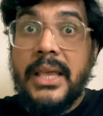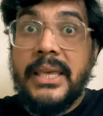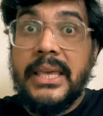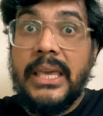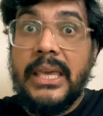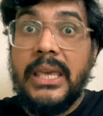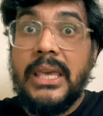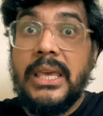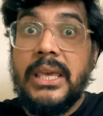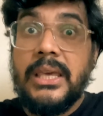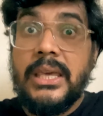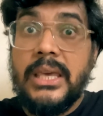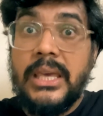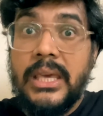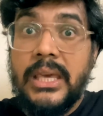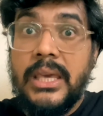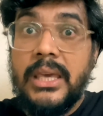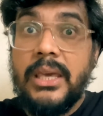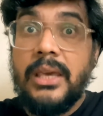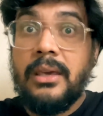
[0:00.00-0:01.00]

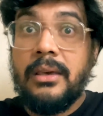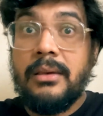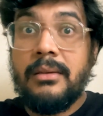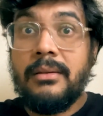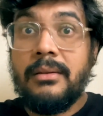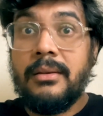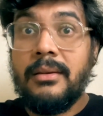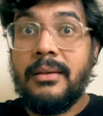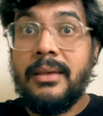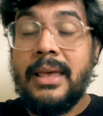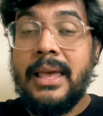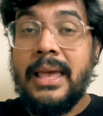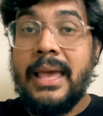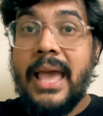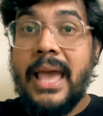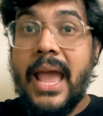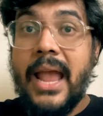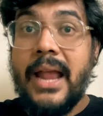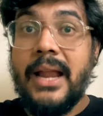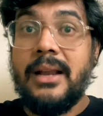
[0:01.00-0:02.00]
ki,
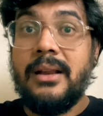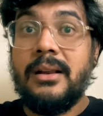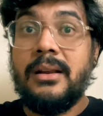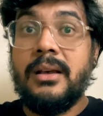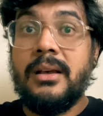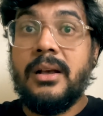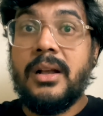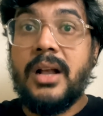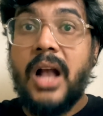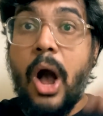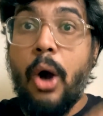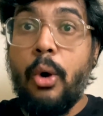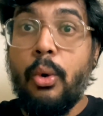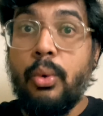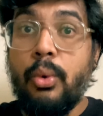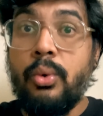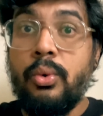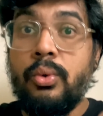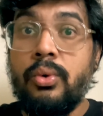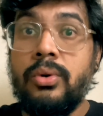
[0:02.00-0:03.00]
and
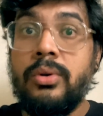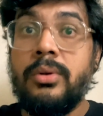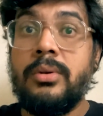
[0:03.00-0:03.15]
kau.